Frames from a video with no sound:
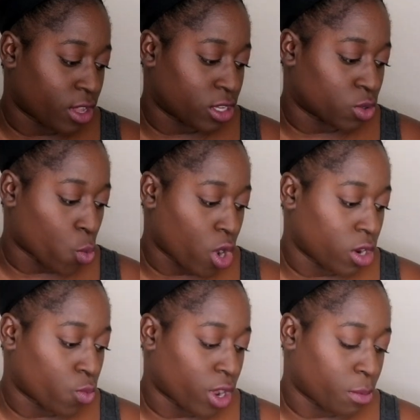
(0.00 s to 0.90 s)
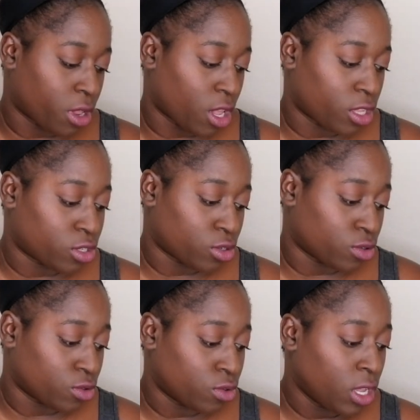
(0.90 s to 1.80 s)
is one, one B,
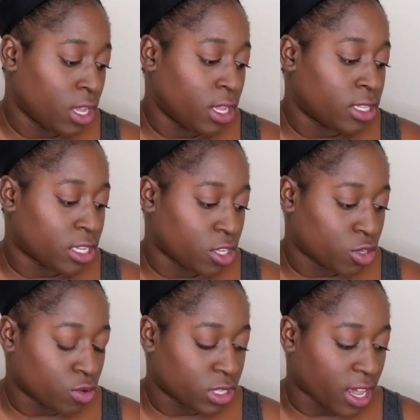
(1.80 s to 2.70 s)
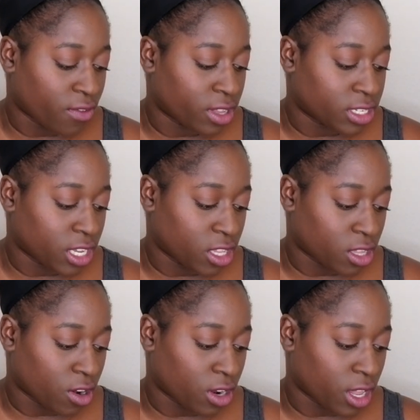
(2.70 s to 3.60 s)
two, T twenty-seven, T
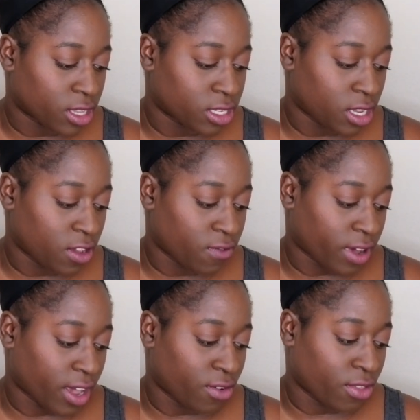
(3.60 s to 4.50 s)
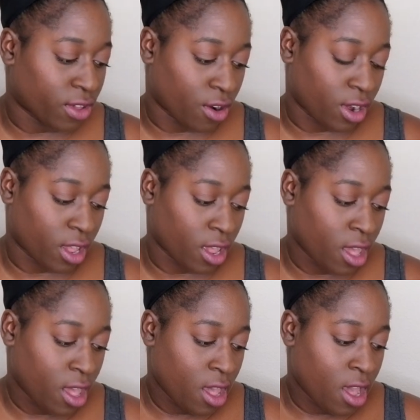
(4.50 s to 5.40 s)
thirty, and T five thirty.
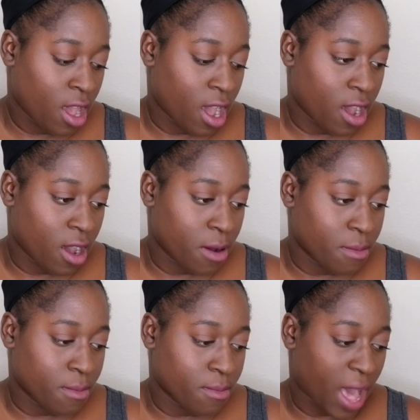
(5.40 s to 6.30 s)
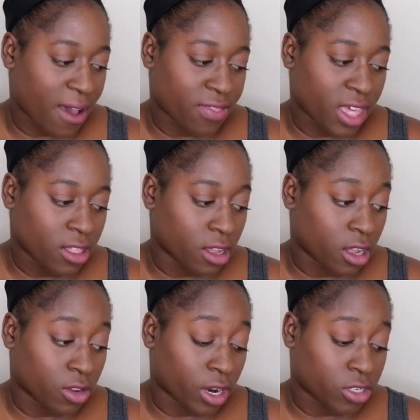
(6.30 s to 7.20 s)
Um, I think the
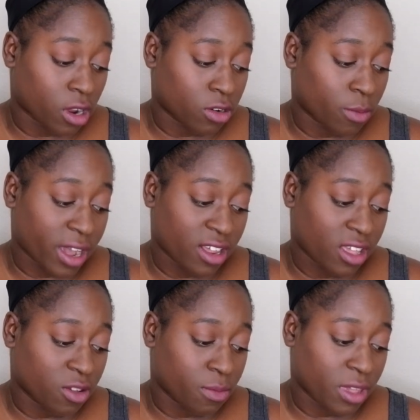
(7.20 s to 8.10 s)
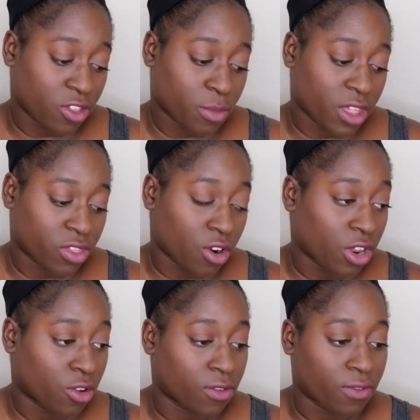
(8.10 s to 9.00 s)
color I tried on might have either, either been
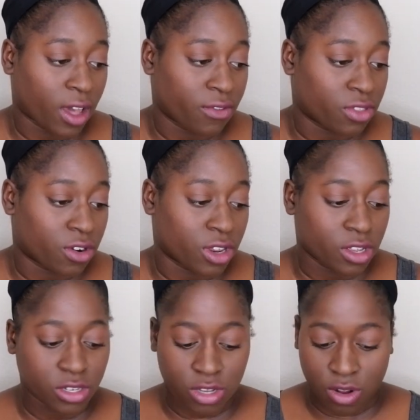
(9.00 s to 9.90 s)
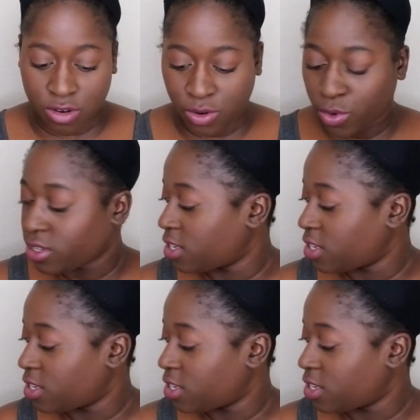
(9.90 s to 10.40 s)
thirty or the five thirty, so we'll